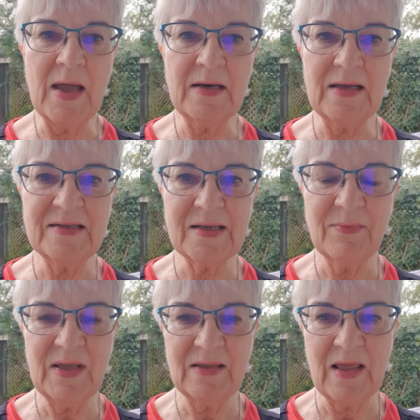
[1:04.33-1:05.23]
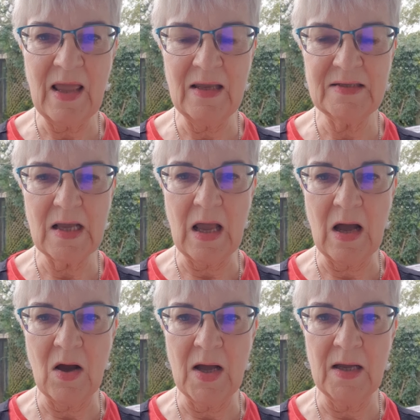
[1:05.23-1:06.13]
but it's something that
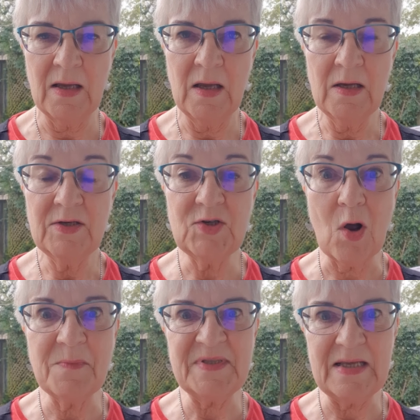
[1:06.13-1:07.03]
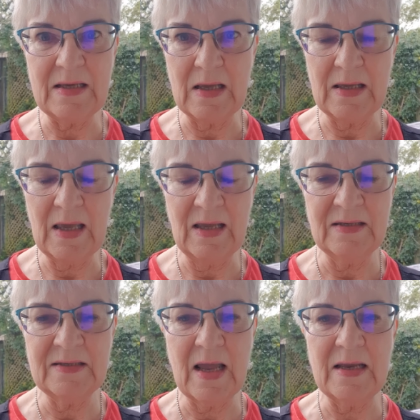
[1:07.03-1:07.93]
our job-seeking
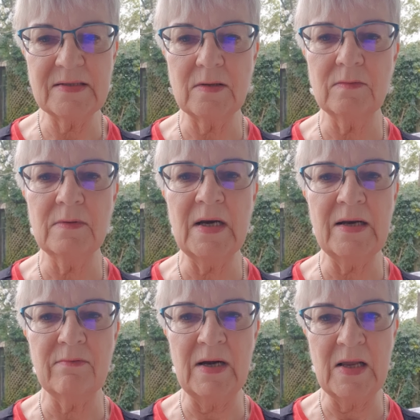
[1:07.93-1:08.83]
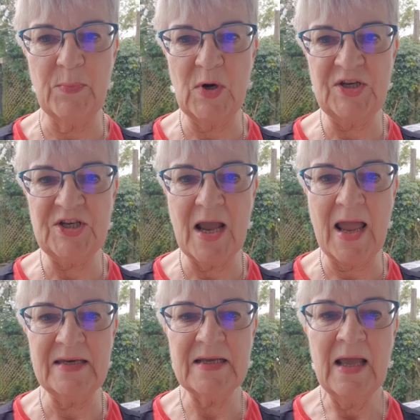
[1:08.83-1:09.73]
candidates really, really
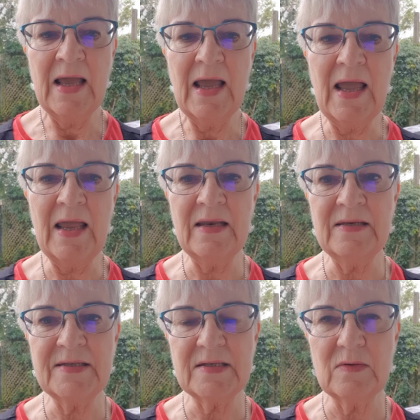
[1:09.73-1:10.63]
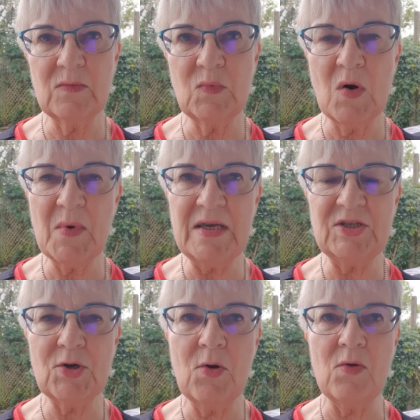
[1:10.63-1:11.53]
appreciate. And what we
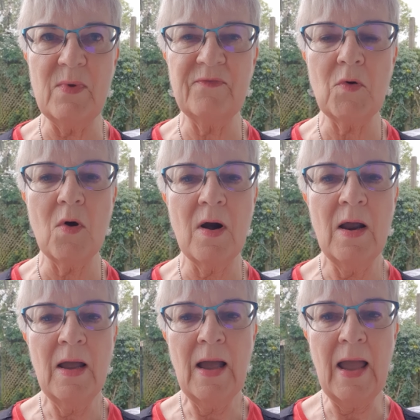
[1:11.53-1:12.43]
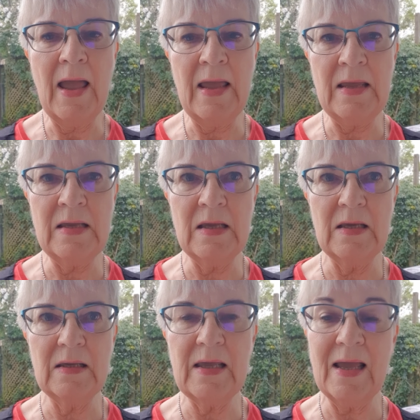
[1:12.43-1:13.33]
do before a
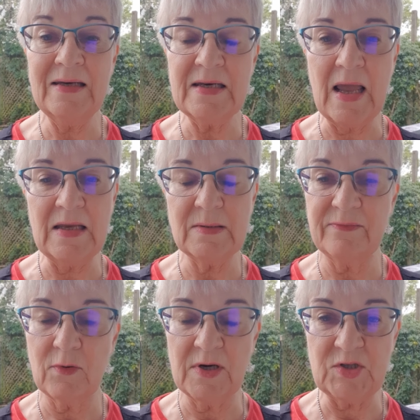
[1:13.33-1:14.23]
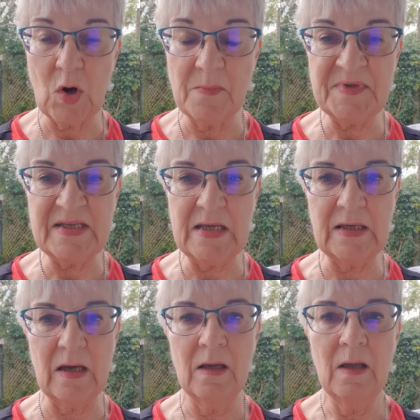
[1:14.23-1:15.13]
candidate, before a job
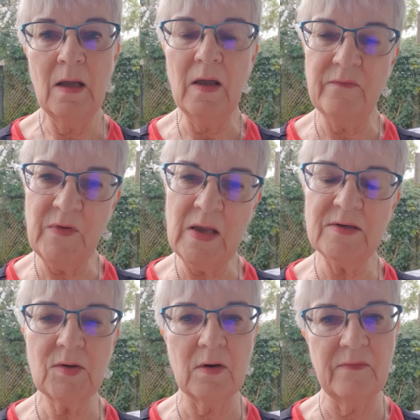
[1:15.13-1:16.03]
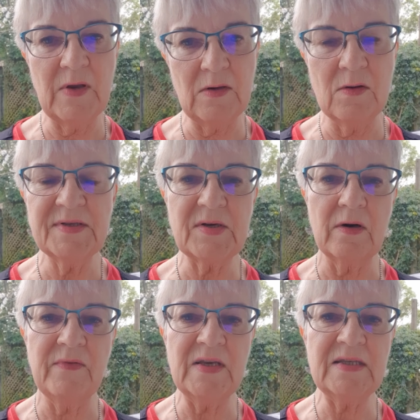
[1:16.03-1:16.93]
seeker, a vet or a vet nurse
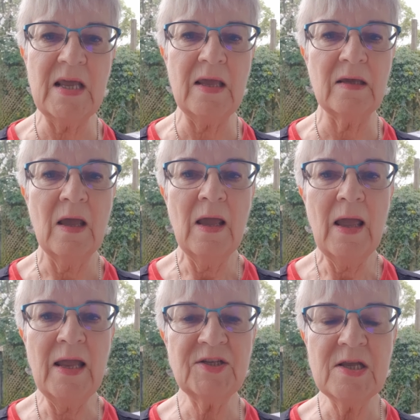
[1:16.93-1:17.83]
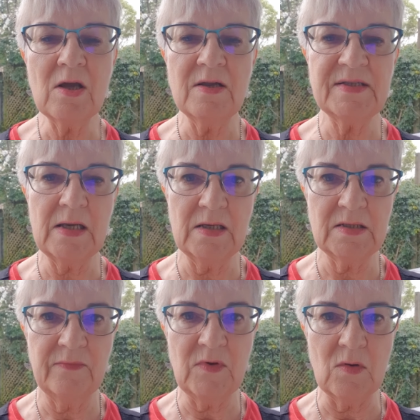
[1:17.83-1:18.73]
or a vet tech actually goes to
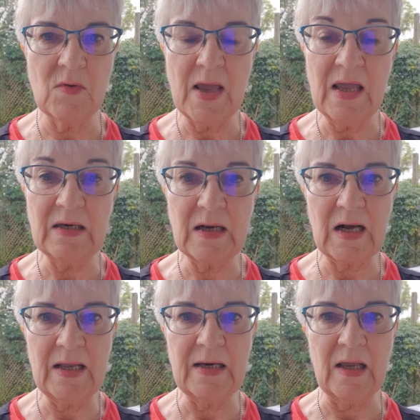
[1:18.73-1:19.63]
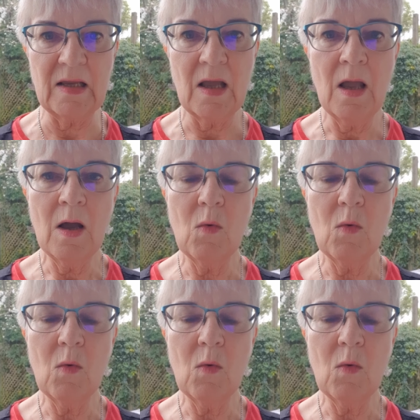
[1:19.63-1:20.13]
interview in clinic,